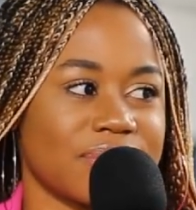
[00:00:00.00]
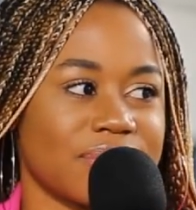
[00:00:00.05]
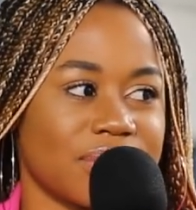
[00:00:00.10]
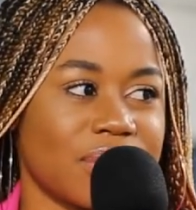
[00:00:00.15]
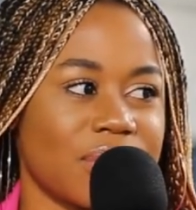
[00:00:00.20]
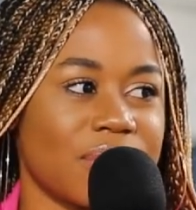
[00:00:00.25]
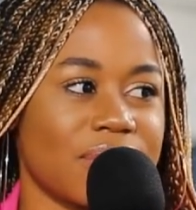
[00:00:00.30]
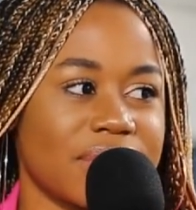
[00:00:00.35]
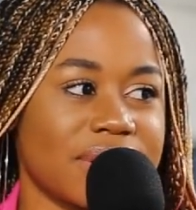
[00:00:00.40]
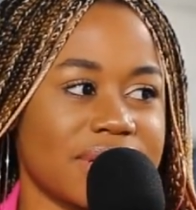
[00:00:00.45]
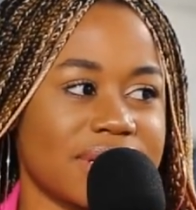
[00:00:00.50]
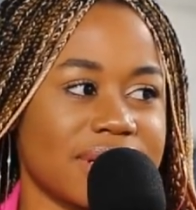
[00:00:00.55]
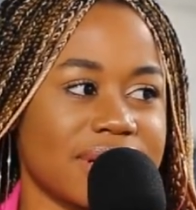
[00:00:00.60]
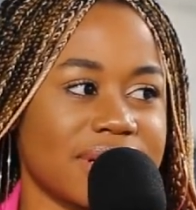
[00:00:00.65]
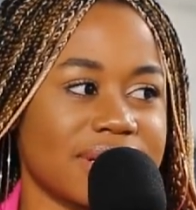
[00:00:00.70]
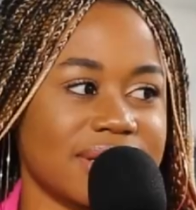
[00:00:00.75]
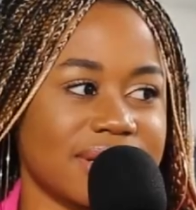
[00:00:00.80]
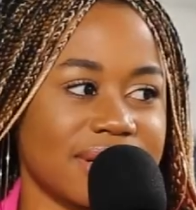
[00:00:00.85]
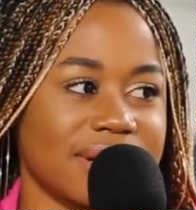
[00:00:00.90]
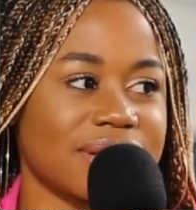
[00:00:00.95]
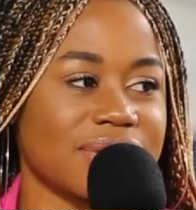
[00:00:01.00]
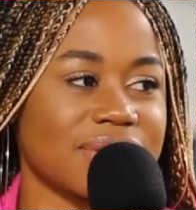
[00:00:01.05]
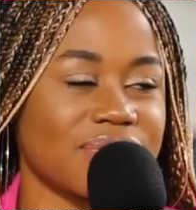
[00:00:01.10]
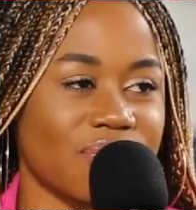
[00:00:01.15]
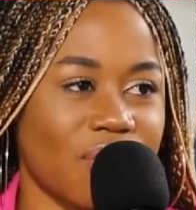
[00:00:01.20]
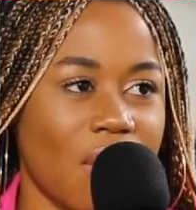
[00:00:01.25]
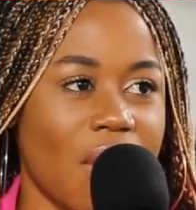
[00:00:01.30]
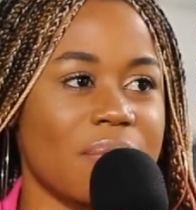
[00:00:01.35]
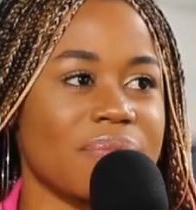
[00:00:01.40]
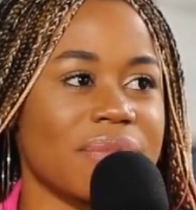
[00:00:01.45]
It's
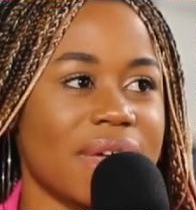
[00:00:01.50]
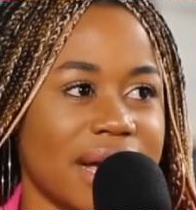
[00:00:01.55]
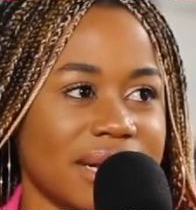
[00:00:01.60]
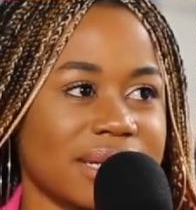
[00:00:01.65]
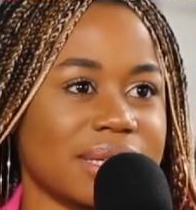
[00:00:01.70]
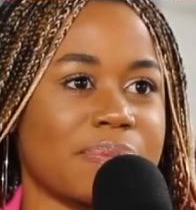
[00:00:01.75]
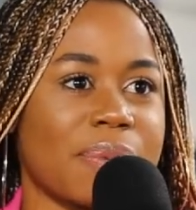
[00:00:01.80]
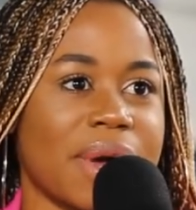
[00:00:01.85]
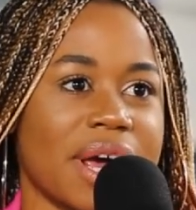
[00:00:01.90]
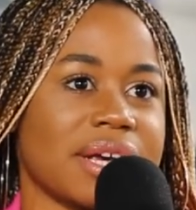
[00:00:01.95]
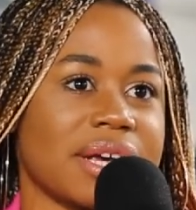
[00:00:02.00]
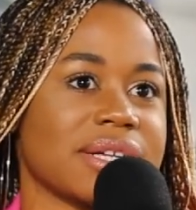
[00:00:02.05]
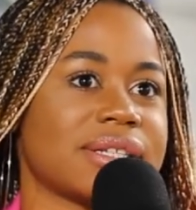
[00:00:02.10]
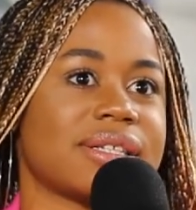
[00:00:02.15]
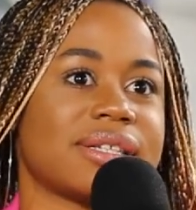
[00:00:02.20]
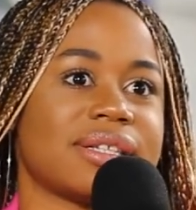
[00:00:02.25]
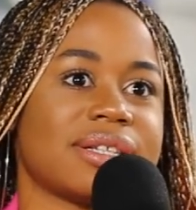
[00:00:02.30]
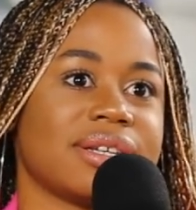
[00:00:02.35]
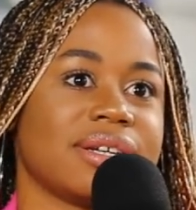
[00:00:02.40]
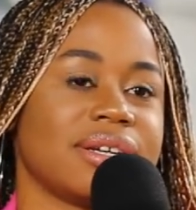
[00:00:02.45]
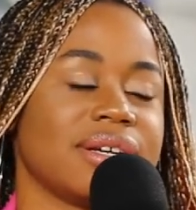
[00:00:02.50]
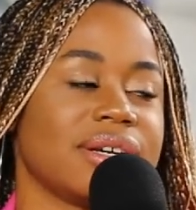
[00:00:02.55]
from that space.